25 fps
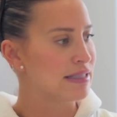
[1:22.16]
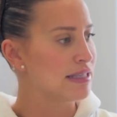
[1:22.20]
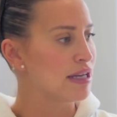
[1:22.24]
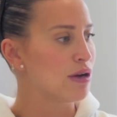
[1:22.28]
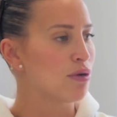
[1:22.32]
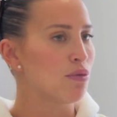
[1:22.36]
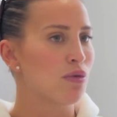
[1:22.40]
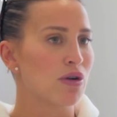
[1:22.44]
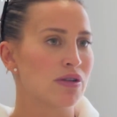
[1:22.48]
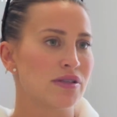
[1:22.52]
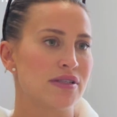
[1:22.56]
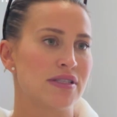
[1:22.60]

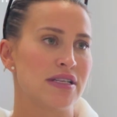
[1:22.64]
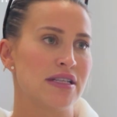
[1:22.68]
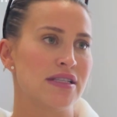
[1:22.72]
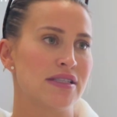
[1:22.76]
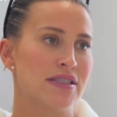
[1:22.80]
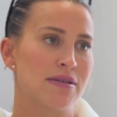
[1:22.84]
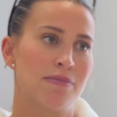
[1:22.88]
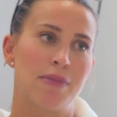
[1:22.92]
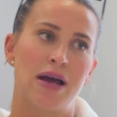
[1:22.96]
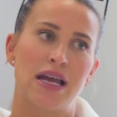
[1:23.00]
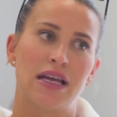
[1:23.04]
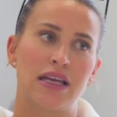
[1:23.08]
still
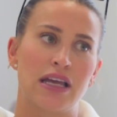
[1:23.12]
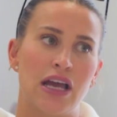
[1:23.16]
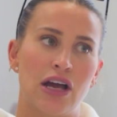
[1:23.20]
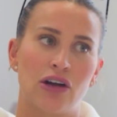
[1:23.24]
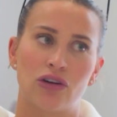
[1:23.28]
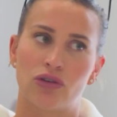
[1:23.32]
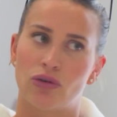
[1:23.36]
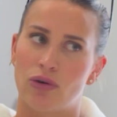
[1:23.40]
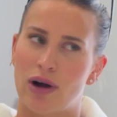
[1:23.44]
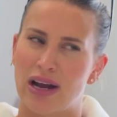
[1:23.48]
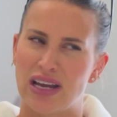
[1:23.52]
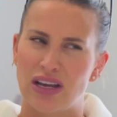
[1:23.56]
wanting to make it
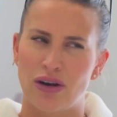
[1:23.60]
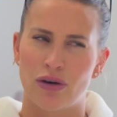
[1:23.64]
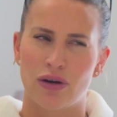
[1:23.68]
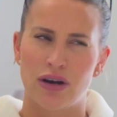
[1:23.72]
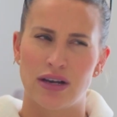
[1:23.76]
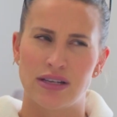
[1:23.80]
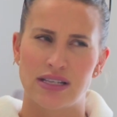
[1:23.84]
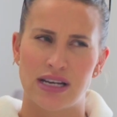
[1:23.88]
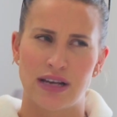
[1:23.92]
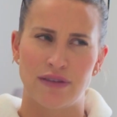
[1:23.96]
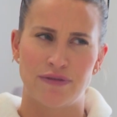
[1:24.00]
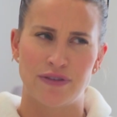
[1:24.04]
a great
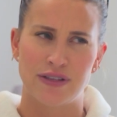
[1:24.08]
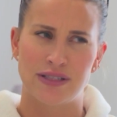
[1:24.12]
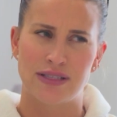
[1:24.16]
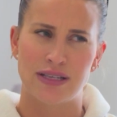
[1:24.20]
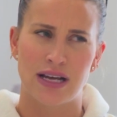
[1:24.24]
holiday for